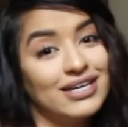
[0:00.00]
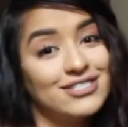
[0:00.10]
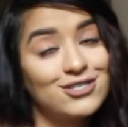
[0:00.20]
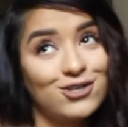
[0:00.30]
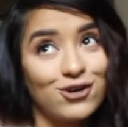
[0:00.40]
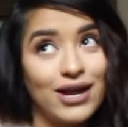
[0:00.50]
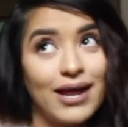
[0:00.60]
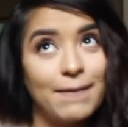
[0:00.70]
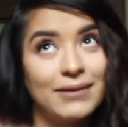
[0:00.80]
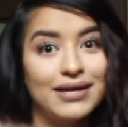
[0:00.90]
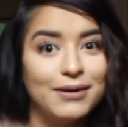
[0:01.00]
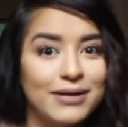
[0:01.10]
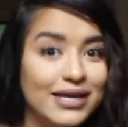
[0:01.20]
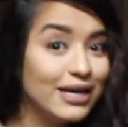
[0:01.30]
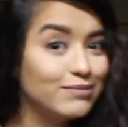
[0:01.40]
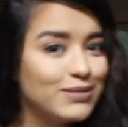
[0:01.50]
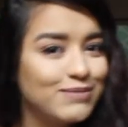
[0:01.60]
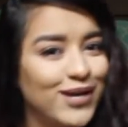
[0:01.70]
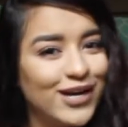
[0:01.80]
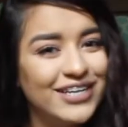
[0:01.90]
Instagram and D Ms
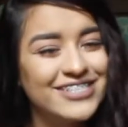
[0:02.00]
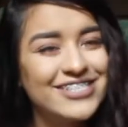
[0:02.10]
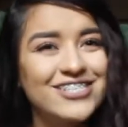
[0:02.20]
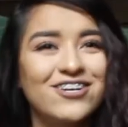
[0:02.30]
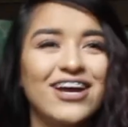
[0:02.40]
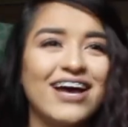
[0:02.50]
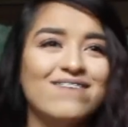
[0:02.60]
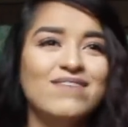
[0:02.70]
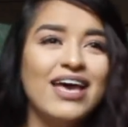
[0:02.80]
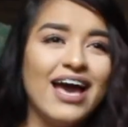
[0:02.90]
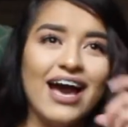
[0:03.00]
me on Instagram.